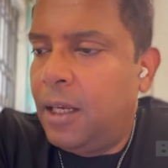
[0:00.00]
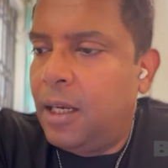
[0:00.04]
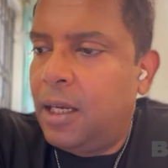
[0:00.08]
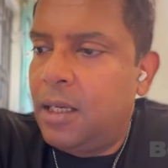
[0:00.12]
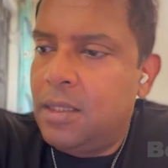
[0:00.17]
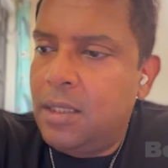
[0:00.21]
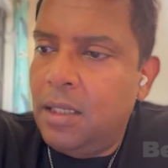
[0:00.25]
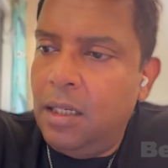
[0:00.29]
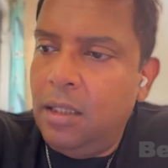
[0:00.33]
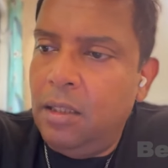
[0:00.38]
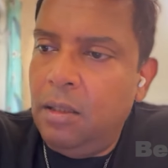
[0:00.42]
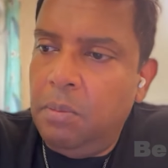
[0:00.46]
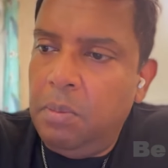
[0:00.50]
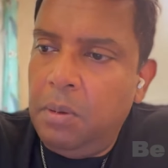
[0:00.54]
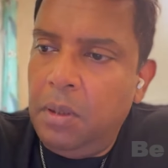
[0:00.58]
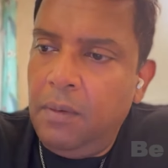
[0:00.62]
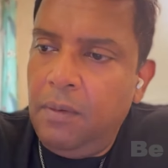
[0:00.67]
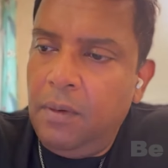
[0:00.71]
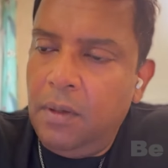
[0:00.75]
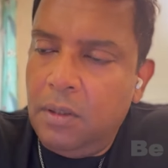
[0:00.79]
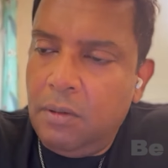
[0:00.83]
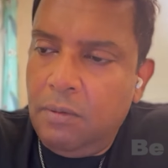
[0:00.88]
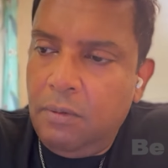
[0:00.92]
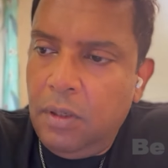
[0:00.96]
Like I said in the
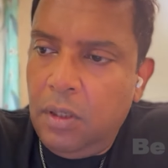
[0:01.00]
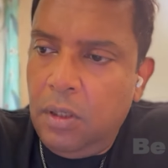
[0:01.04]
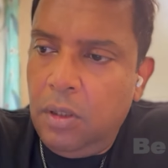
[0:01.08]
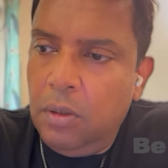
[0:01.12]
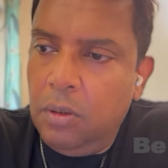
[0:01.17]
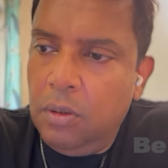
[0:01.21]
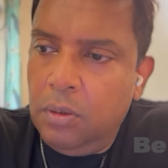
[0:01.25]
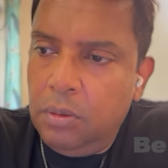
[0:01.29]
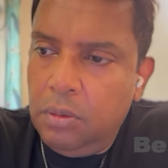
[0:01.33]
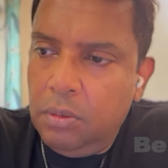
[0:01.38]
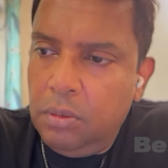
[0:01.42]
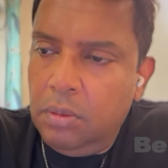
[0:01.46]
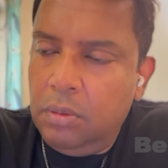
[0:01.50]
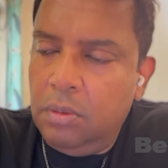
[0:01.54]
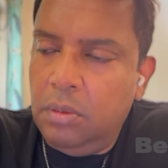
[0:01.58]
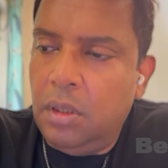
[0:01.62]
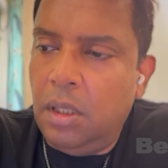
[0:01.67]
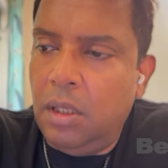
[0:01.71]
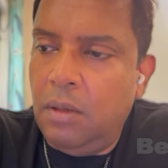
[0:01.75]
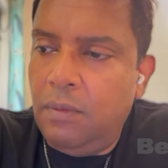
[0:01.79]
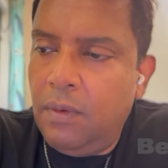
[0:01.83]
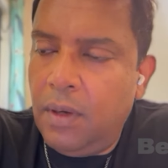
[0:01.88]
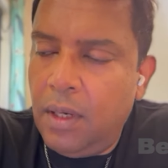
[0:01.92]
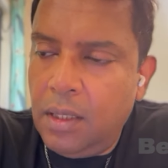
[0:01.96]
previous video,
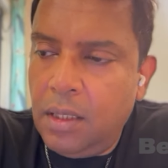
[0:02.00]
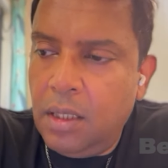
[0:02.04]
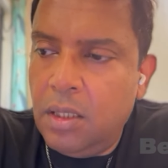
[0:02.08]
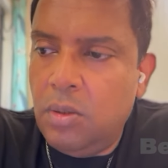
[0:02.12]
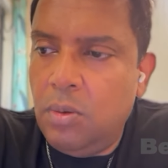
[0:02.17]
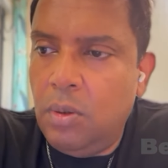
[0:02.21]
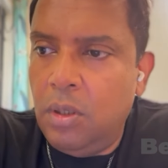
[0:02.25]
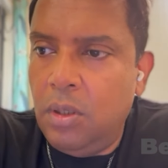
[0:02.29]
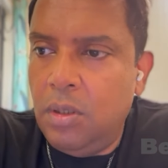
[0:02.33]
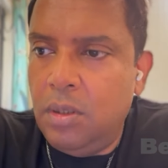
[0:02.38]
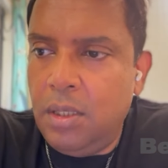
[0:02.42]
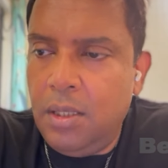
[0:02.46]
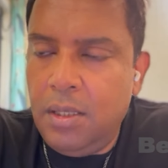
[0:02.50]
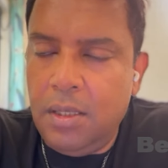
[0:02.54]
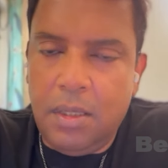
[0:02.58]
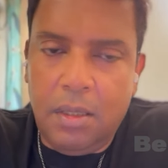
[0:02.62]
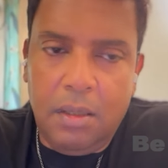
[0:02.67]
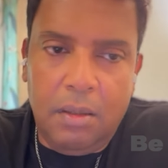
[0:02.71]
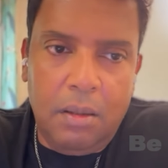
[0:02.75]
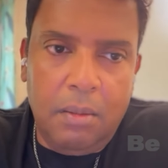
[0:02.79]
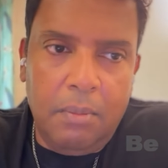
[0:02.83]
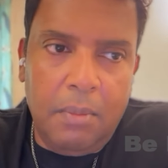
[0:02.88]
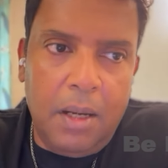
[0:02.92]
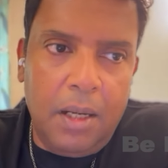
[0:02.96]
the advantage when you see
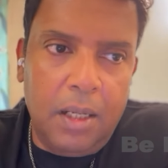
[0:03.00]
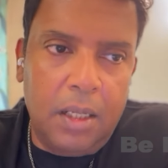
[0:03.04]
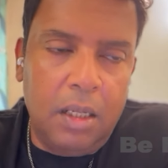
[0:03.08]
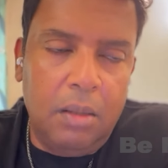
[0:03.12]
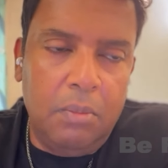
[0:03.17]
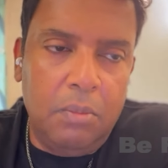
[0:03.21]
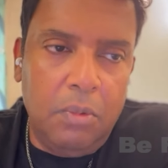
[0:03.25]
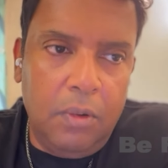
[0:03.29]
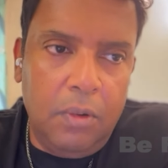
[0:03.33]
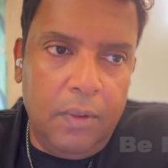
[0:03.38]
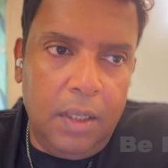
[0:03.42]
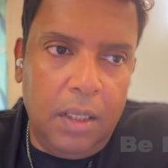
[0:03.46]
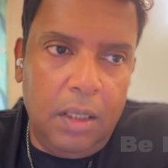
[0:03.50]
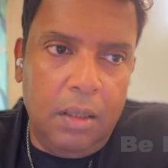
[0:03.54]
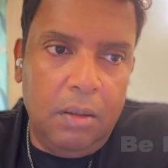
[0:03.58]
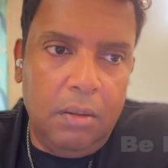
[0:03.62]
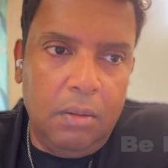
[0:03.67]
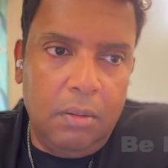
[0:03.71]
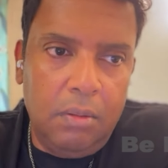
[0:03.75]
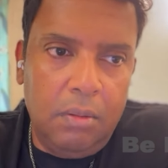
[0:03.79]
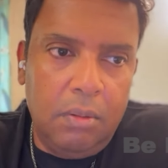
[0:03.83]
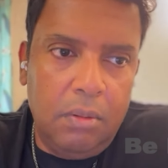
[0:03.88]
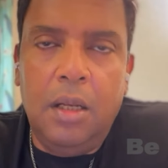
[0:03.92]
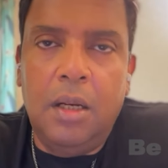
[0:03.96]
the market
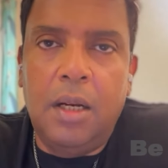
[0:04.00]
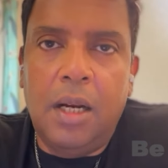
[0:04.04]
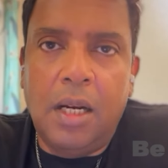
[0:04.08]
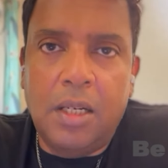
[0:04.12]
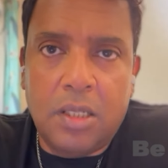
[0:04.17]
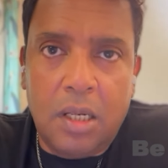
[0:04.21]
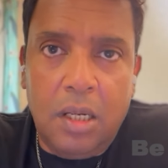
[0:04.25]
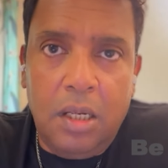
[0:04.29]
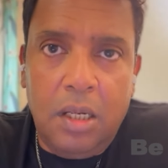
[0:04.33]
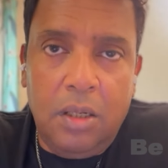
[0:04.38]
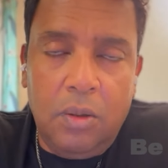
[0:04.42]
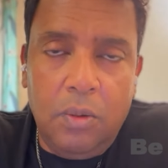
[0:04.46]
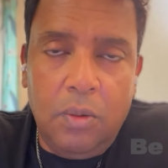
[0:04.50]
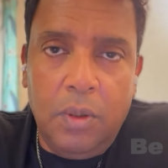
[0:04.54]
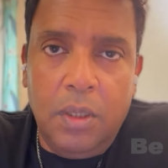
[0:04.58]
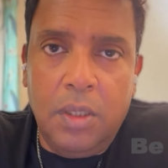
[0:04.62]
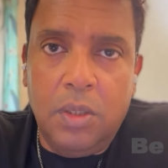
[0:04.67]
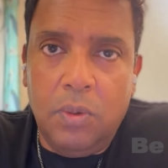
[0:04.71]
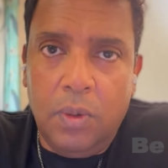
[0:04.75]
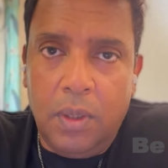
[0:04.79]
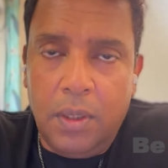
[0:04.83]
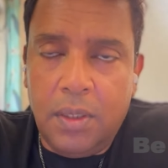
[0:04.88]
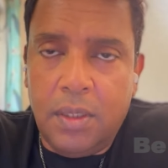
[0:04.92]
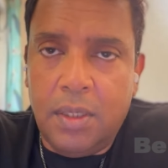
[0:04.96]
moving irrationally
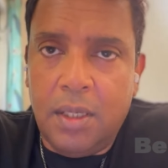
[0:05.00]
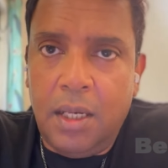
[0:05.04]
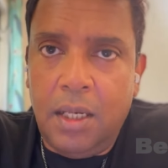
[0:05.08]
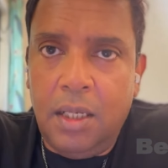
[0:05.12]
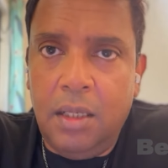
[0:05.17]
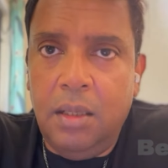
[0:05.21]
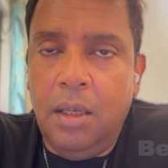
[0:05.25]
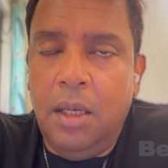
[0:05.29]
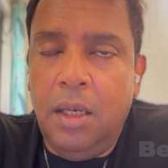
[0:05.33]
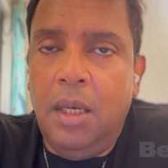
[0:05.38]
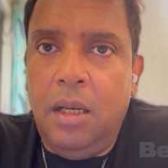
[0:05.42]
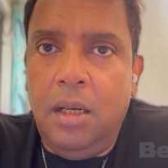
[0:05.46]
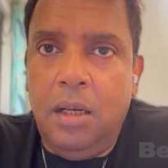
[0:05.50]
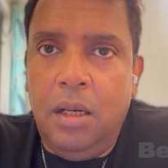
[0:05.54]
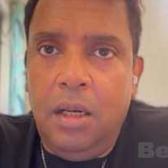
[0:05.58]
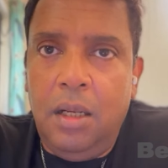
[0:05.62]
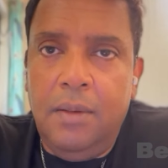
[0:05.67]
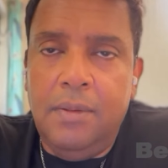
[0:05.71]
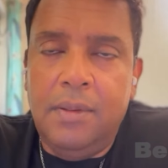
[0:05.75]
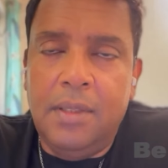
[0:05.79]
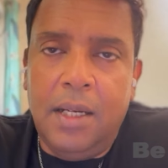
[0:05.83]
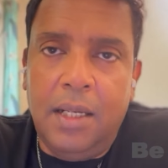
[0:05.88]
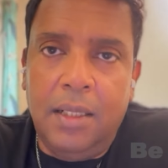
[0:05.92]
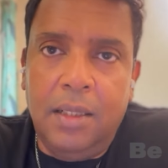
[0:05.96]
towards one side, it
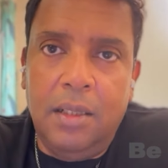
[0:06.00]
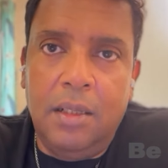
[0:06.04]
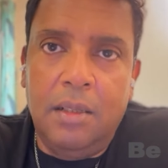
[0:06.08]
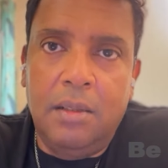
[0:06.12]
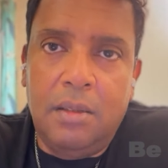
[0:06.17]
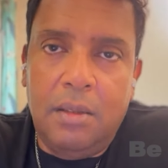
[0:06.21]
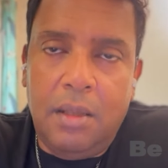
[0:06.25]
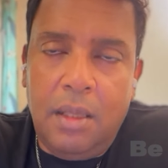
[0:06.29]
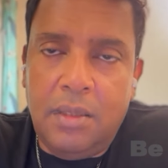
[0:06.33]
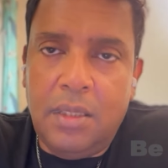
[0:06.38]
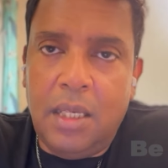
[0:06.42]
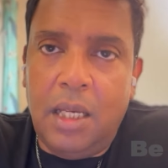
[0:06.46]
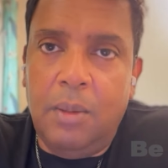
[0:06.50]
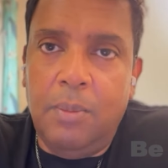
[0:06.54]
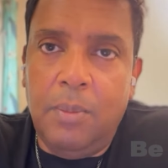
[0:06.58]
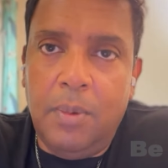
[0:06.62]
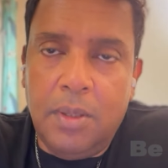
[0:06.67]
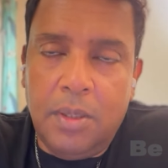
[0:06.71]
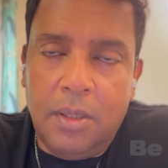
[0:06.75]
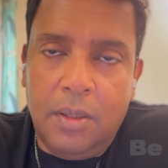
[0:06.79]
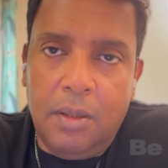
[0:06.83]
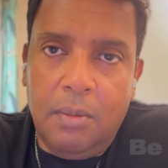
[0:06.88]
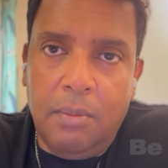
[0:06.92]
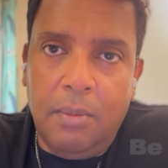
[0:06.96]
leaves other
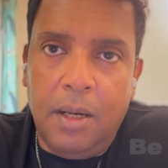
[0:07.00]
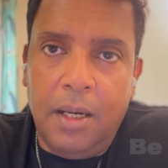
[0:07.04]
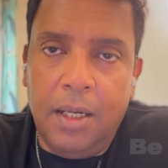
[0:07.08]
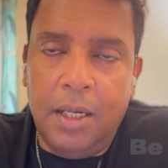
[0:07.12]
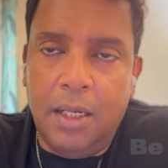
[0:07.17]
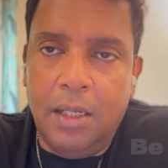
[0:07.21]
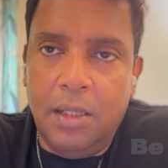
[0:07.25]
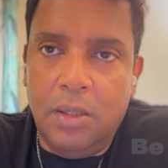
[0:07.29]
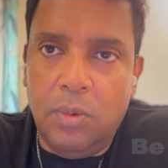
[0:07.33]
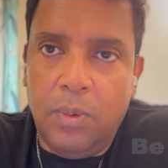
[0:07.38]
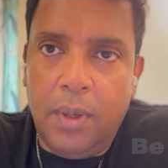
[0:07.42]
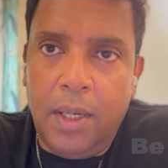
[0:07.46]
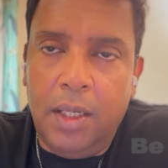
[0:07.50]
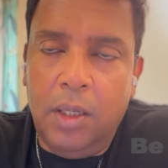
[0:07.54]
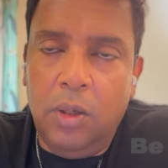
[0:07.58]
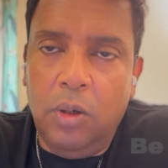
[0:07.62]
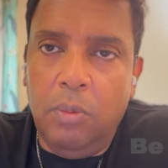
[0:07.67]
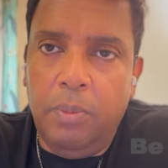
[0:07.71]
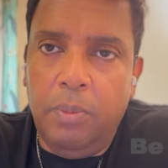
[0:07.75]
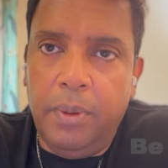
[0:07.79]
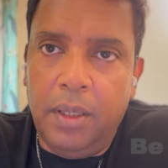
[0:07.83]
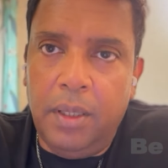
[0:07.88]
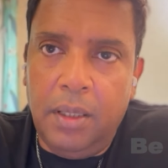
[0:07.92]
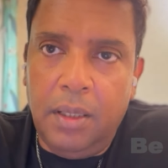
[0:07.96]
segments of the markets wide
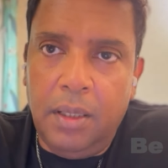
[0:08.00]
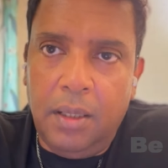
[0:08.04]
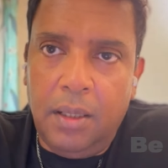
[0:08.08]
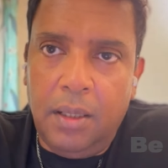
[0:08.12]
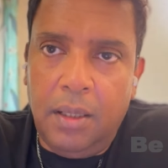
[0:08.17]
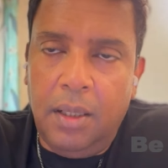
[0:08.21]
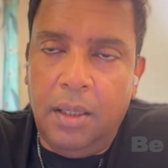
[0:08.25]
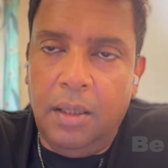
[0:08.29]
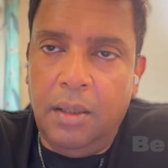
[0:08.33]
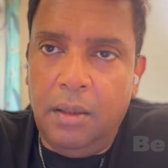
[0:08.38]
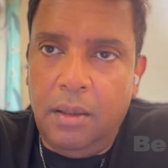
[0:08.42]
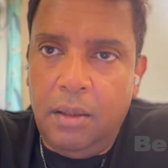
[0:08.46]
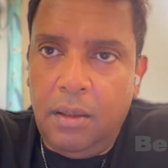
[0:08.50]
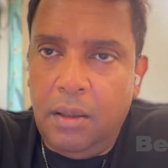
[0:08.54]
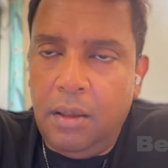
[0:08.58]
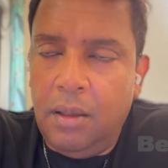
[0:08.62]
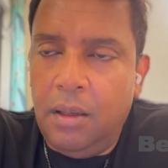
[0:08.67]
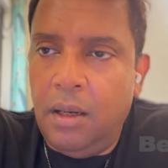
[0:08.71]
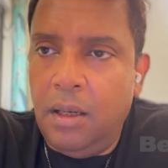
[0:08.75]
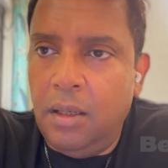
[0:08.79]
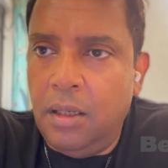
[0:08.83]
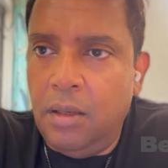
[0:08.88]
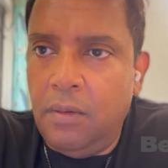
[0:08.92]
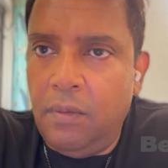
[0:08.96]
open and
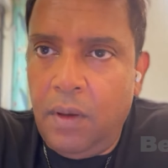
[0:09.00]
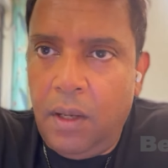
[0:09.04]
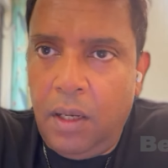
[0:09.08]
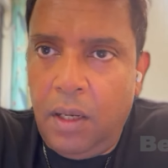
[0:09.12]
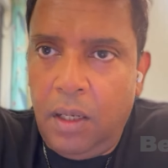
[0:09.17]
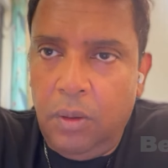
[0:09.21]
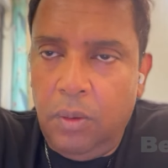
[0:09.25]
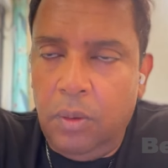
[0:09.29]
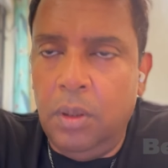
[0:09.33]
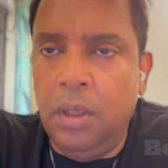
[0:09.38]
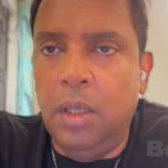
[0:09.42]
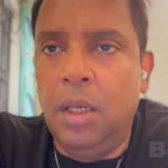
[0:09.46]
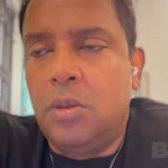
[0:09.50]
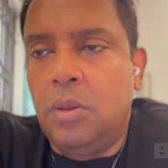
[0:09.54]
undervalued.